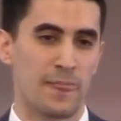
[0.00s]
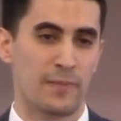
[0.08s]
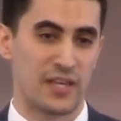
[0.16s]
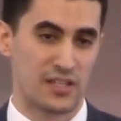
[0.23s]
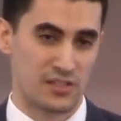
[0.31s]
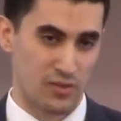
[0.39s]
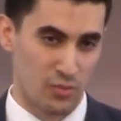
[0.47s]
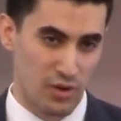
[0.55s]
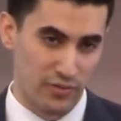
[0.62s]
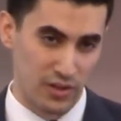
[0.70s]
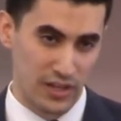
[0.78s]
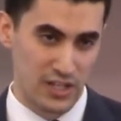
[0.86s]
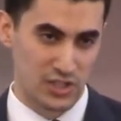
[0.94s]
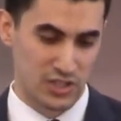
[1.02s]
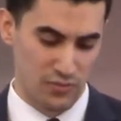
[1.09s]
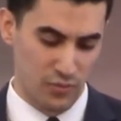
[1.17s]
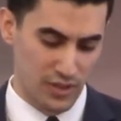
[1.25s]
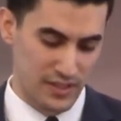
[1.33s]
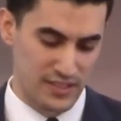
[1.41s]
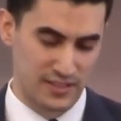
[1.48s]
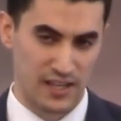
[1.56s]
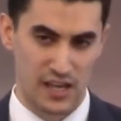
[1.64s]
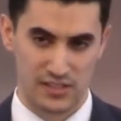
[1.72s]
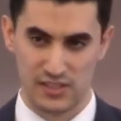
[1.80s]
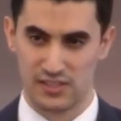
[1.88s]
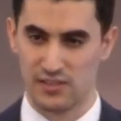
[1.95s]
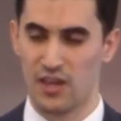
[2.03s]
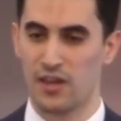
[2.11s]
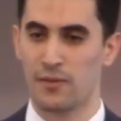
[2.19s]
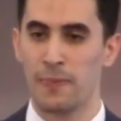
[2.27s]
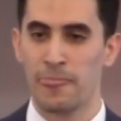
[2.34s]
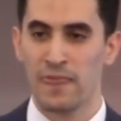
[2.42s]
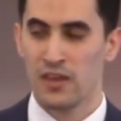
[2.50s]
because of the revelation of what this text is saying,